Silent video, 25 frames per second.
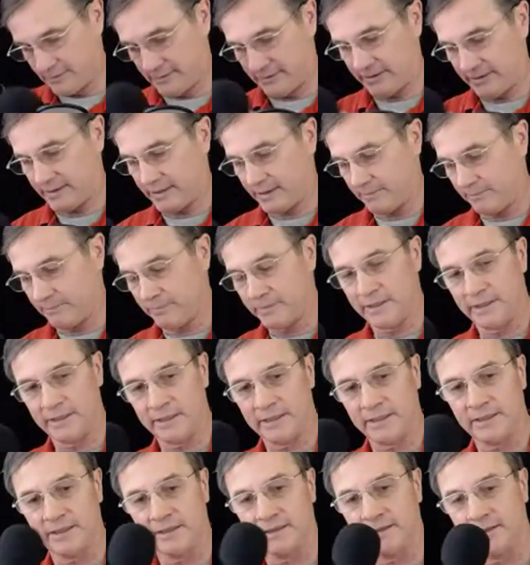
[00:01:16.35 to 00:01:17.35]
Got a
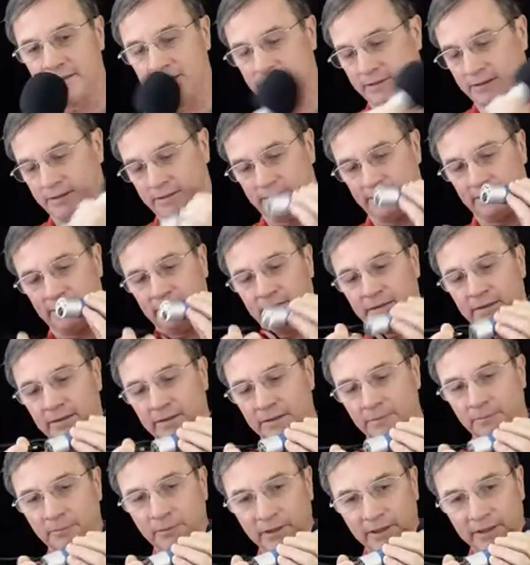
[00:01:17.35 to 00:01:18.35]
mini. You
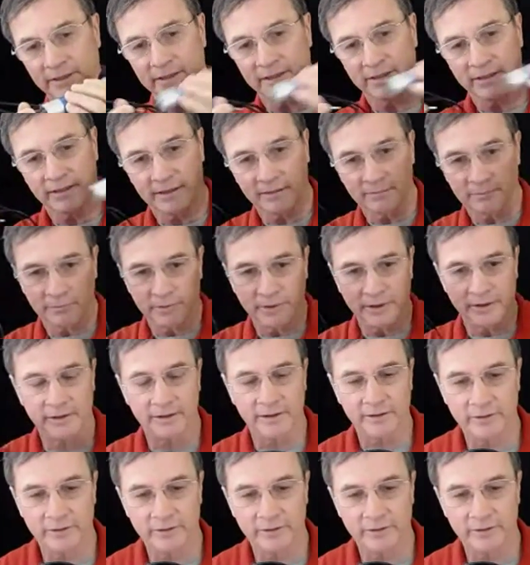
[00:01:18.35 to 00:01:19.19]
plug it into